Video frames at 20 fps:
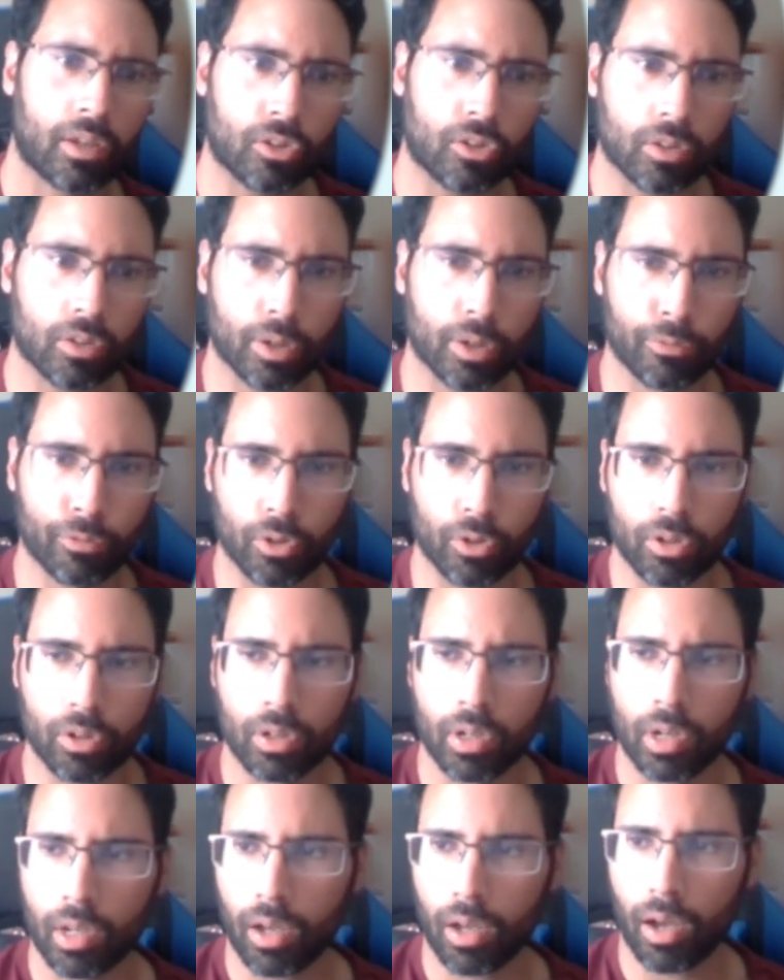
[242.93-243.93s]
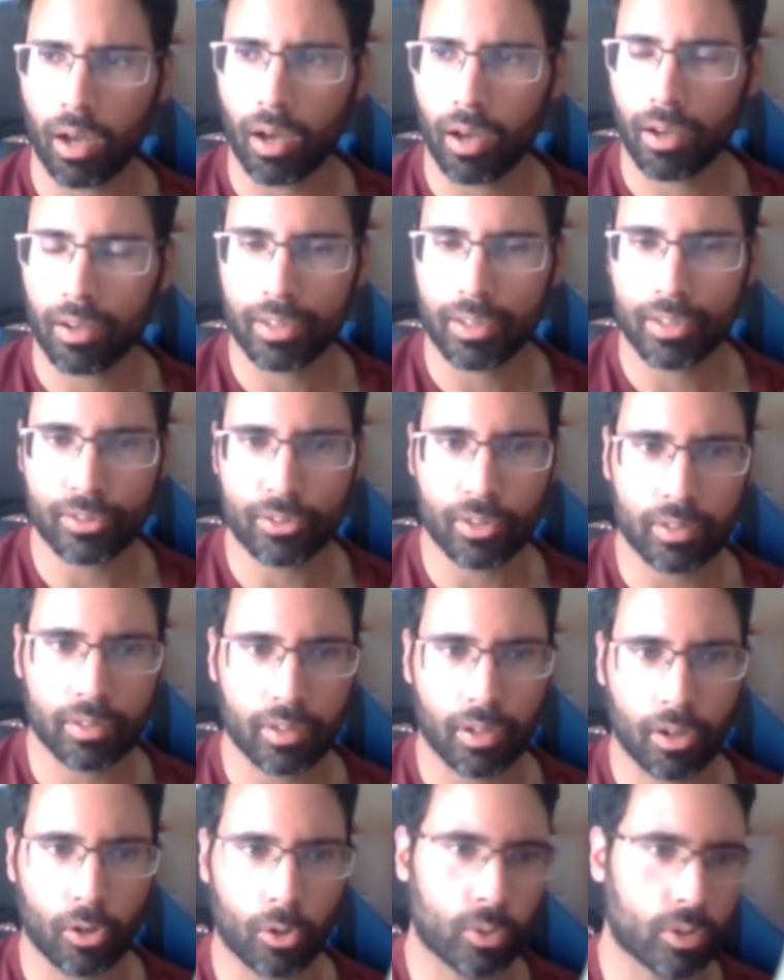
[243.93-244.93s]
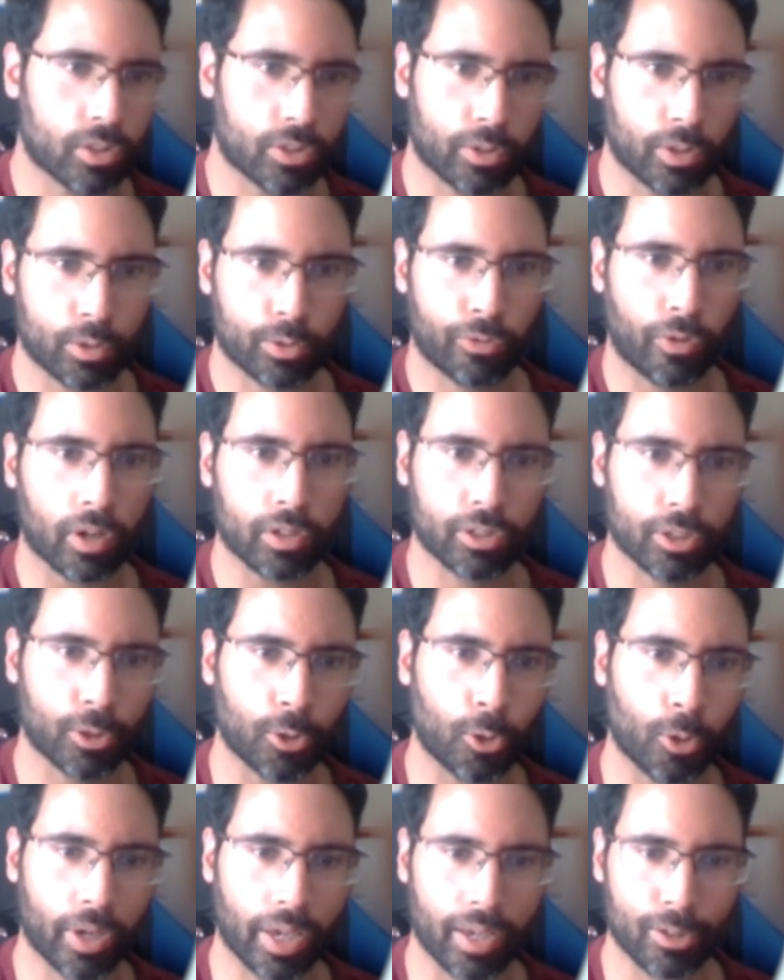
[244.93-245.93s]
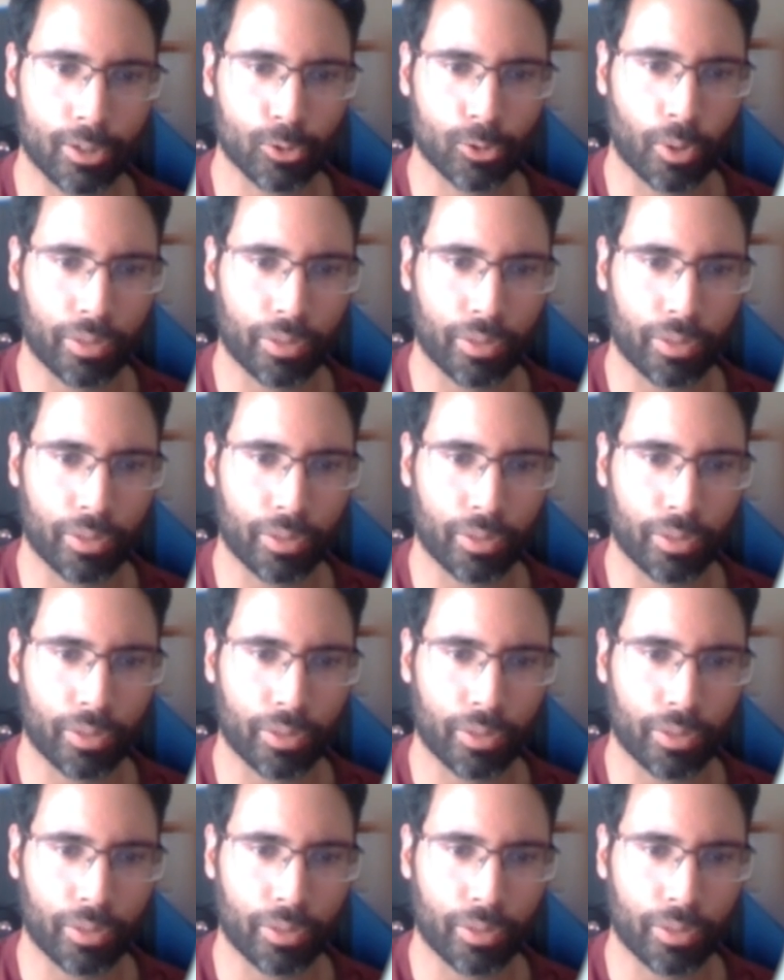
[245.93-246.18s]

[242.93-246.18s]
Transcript: your liver uh, isn't uh, or is, is functioning okay.